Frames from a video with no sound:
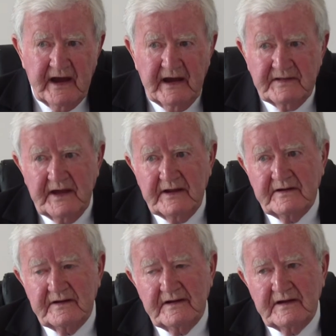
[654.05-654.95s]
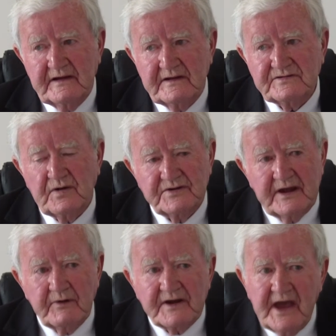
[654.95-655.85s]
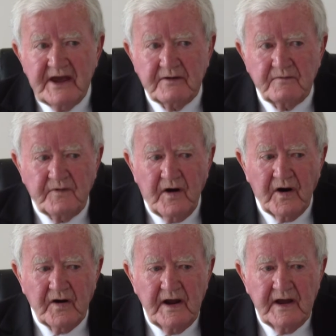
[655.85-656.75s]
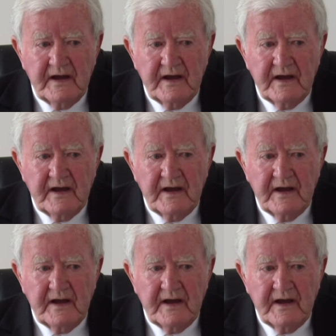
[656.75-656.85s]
So they were catered for